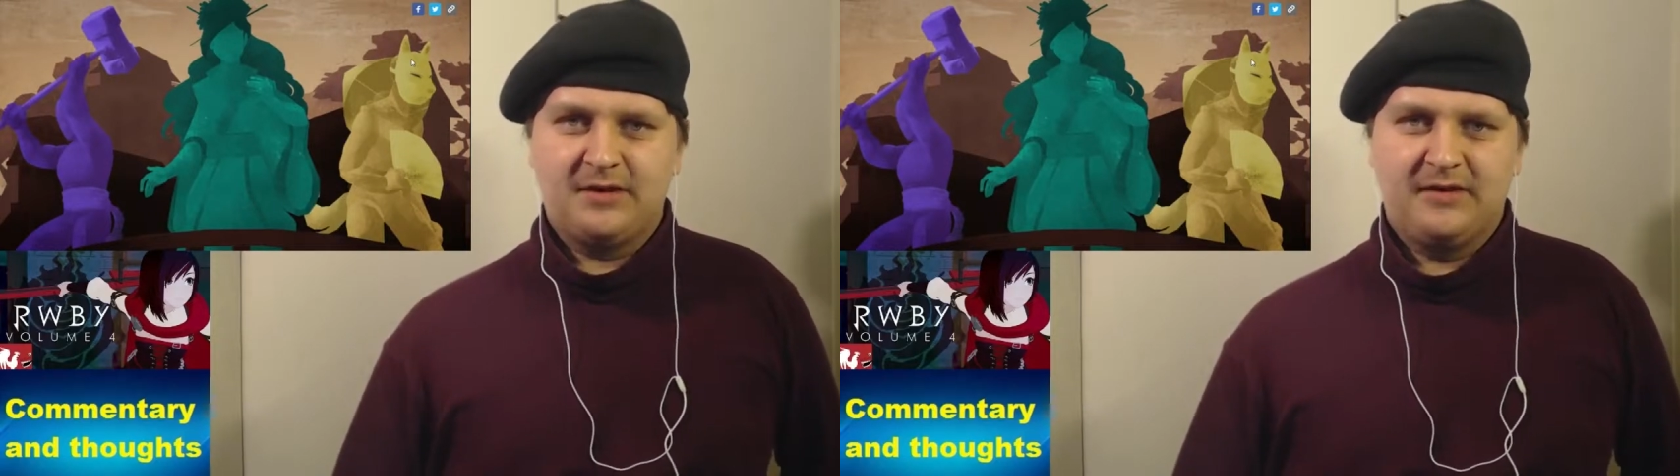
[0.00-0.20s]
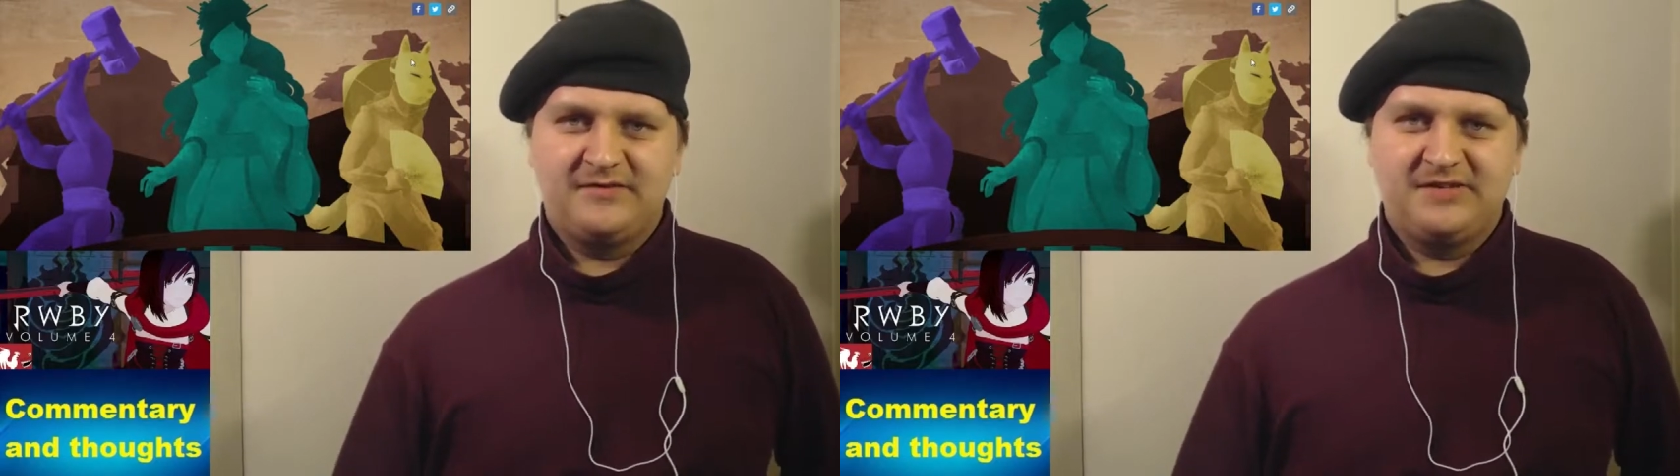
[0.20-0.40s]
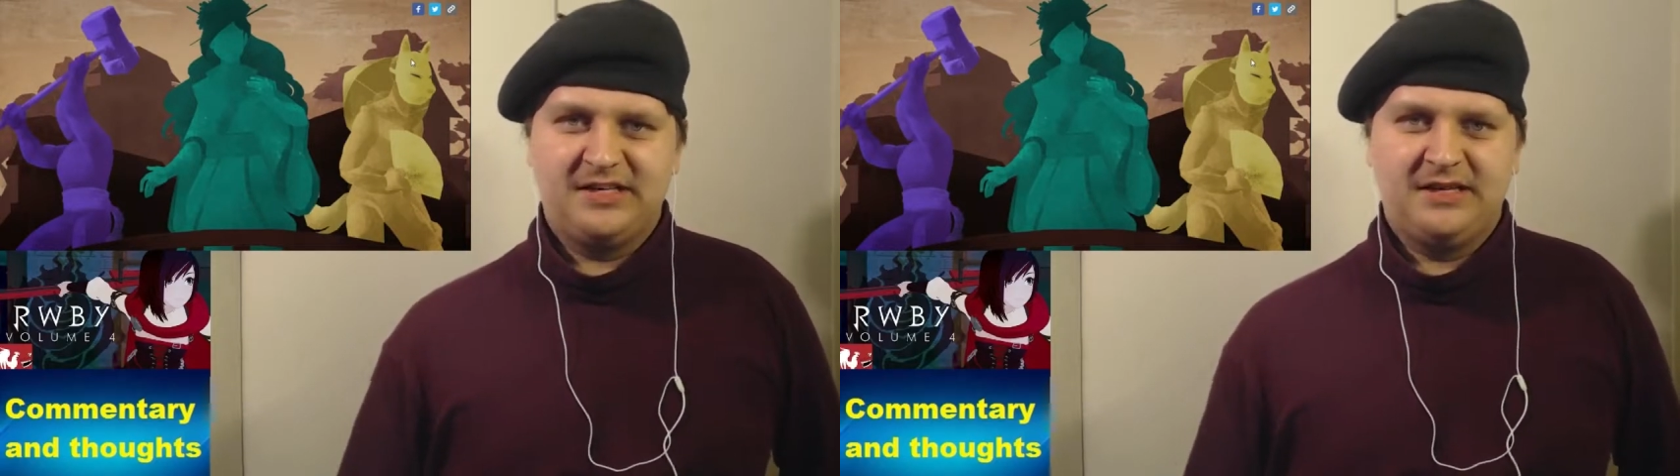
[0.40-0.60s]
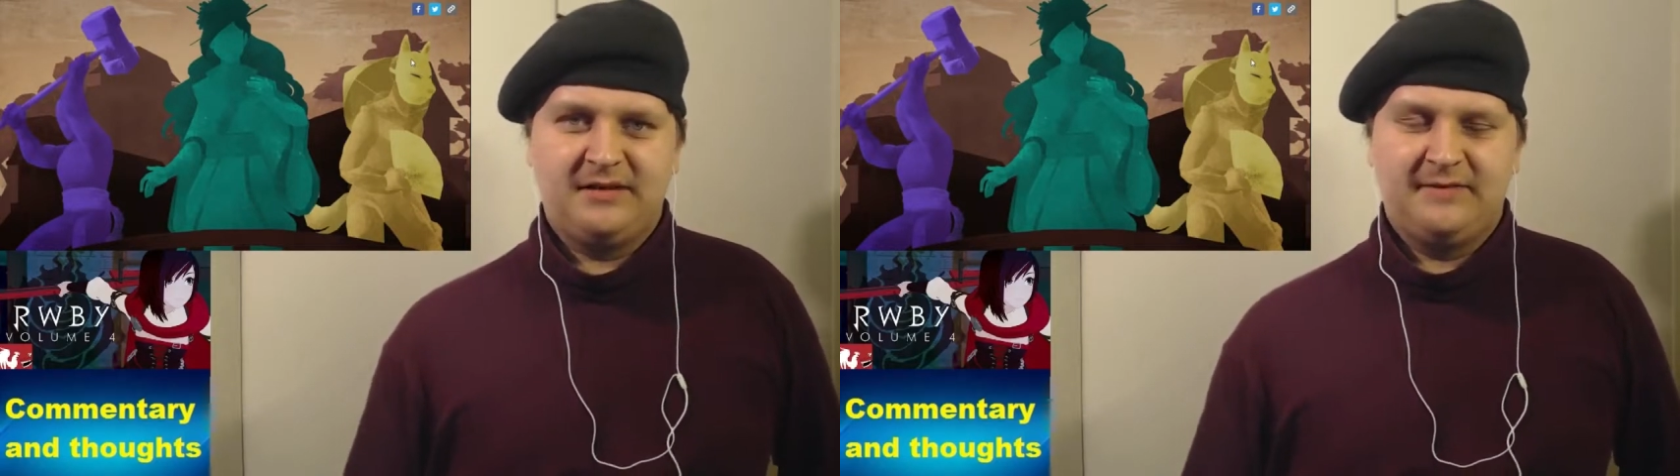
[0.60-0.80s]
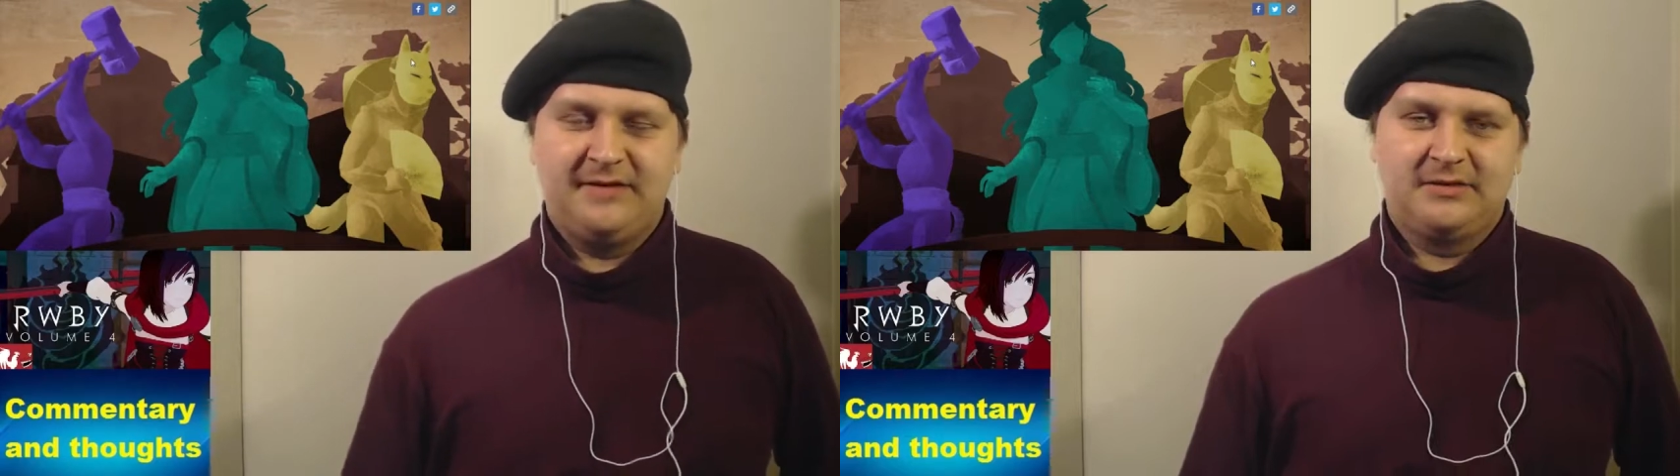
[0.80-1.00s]
kind of
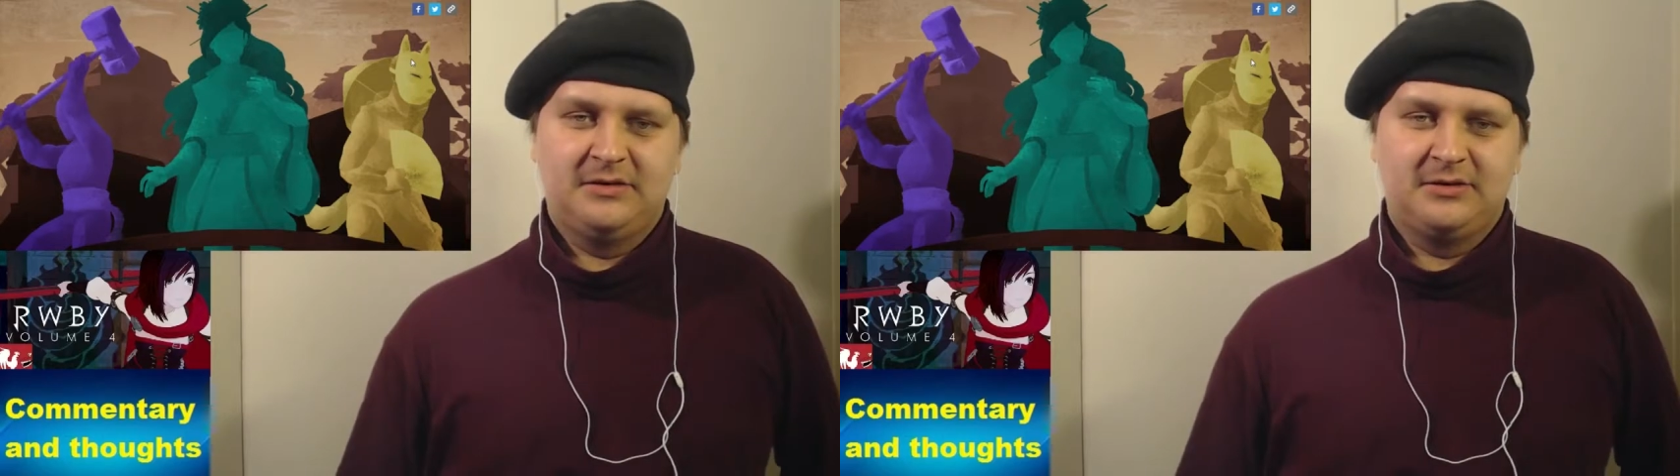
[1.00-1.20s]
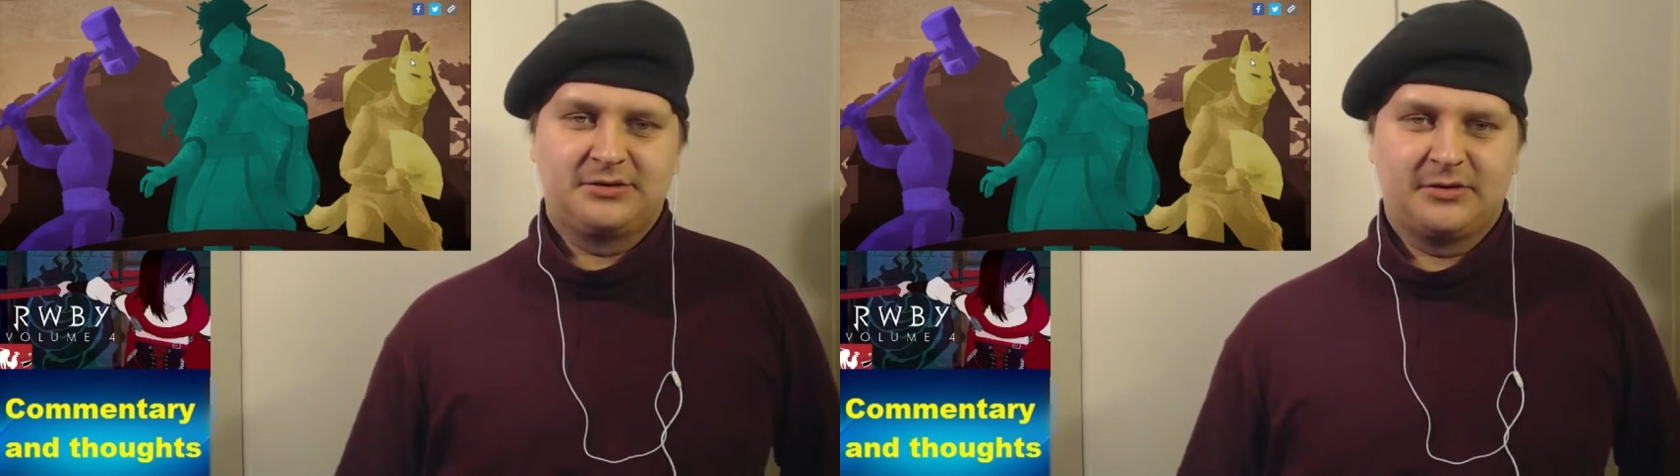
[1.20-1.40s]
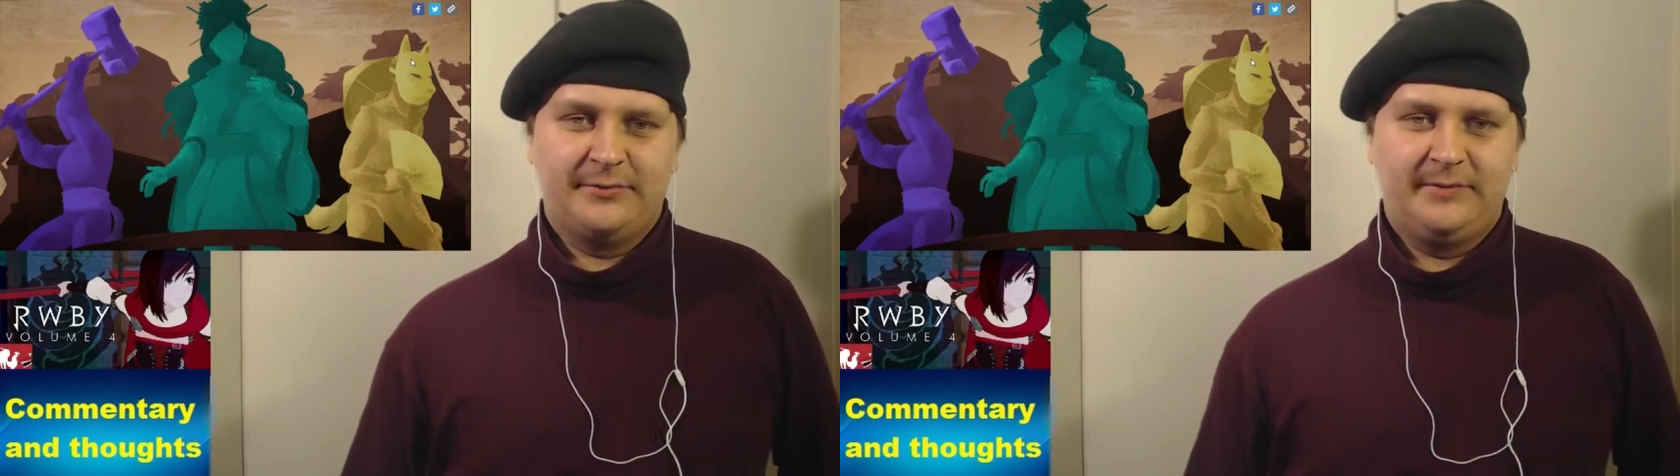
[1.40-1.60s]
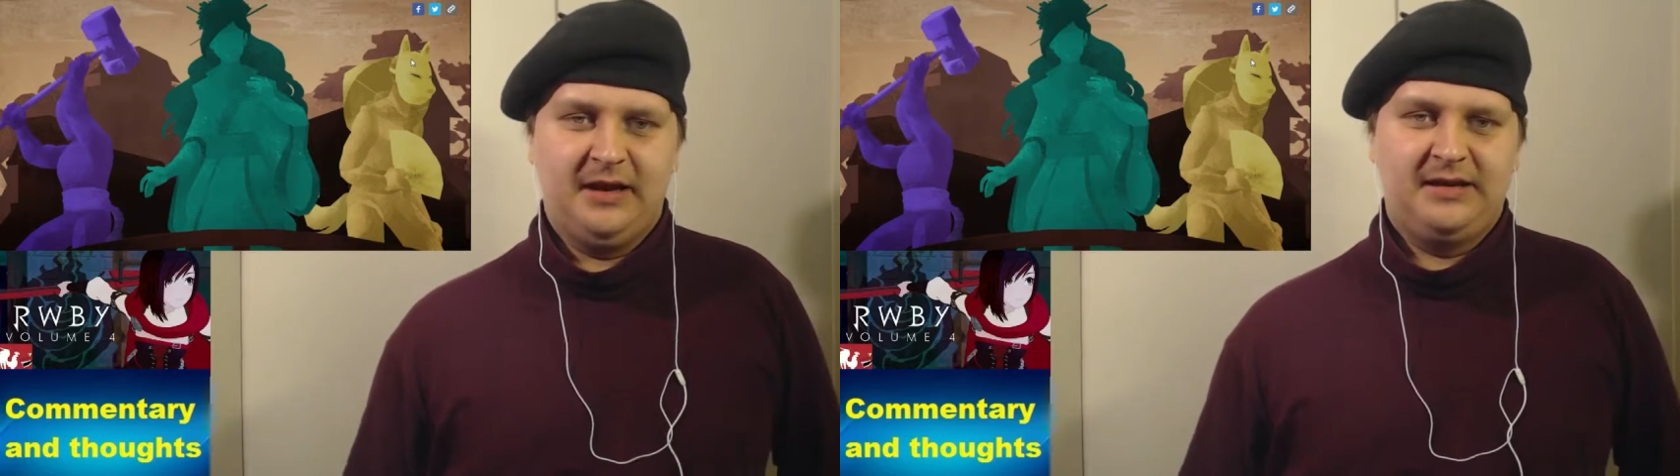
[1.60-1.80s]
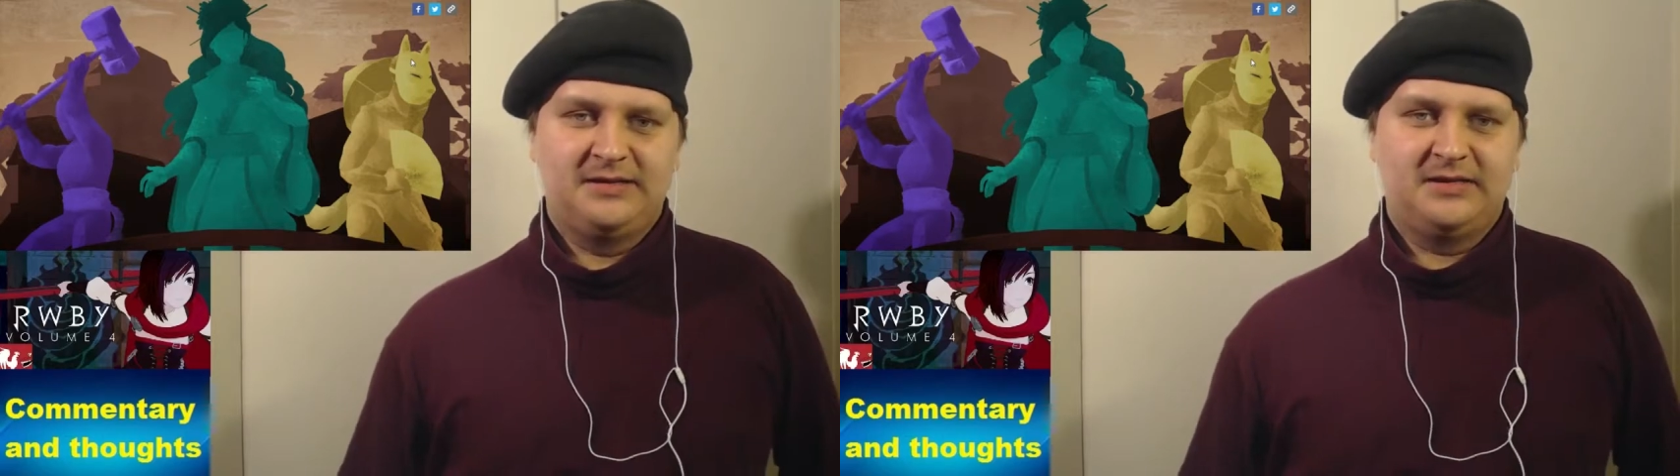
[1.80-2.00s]
significant cultural meaning,